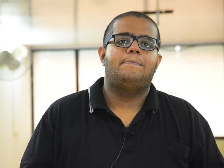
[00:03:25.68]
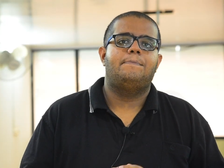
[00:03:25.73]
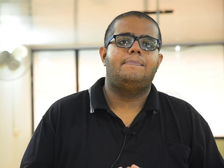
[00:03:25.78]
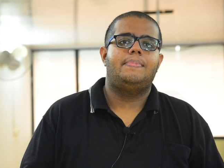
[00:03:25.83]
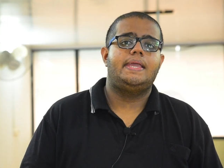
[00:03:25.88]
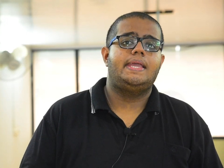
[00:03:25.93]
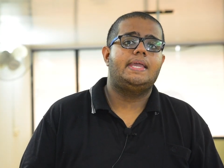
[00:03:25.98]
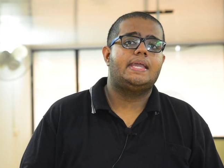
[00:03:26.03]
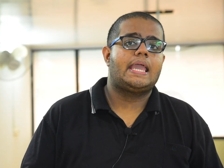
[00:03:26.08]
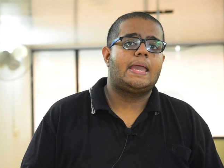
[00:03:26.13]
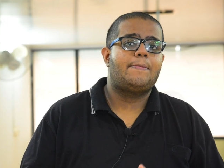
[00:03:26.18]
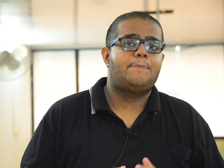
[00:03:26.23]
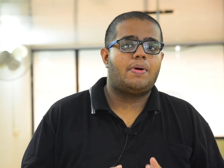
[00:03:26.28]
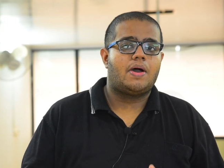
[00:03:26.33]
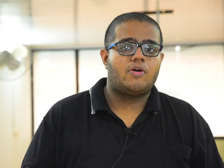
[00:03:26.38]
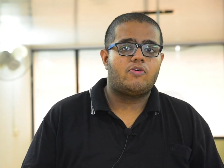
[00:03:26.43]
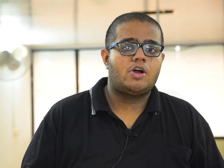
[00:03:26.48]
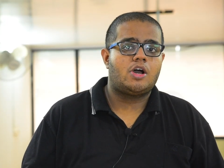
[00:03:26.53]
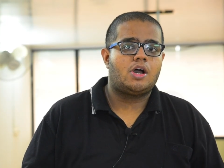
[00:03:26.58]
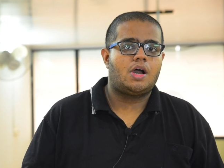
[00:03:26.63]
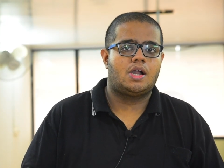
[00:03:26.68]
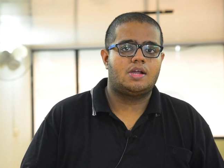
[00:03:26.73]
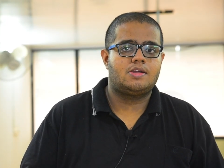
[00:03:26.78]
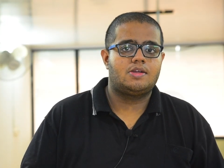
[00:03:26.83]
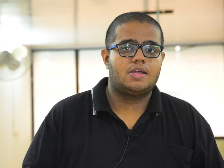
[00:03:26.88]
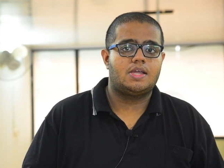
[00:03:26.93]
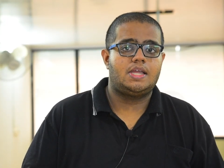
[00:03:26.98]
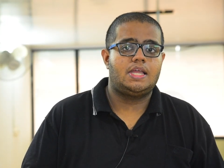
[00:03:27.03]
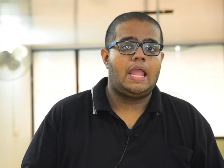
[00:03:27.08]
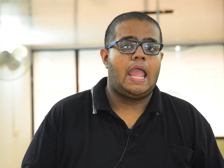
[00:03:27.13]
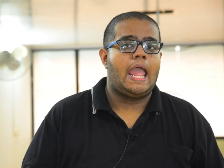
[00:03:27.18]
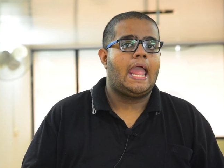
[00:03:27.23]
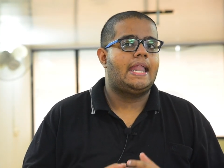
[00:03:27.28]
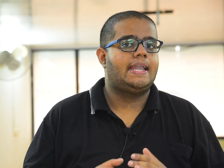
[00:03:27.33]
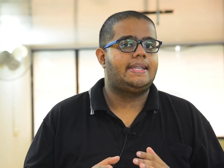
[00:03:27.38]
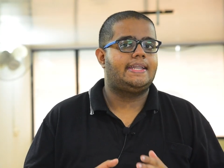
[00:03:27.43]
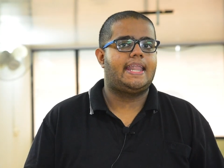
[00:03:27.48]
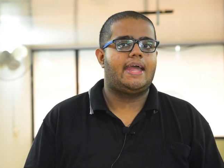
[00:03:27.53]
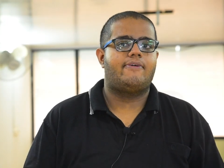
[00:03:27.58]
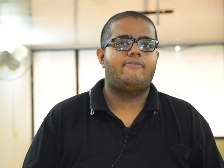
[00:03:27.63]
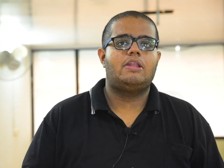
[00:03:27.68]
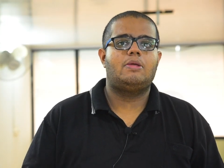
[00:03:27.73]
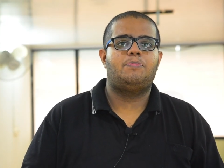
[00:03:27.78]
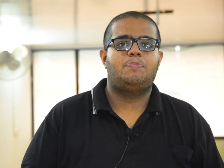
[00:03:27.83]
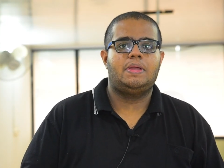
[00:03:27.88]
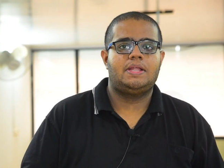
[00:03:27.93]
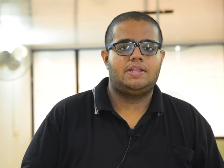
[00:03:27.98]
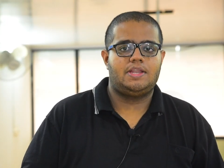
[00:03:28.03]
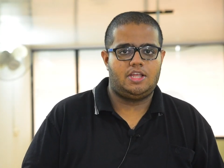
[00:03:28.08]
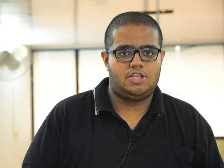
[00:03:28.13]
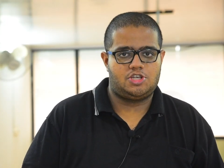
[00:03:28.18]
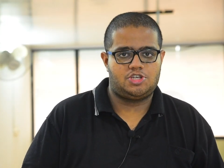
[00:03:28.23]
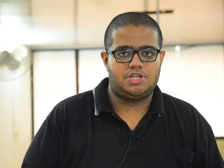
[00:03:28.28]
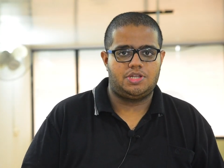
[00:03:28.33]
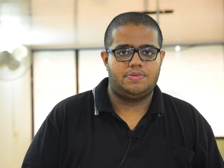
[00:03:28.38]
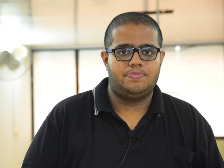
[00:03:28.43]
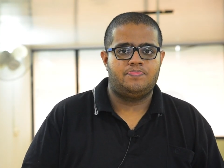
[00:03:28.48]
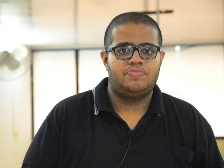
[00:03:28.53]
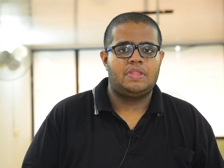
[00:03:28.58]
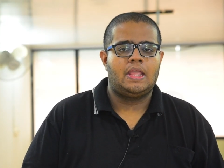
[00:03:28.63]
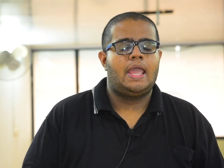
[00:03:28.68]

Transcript: Being a power-hungry, developing nation,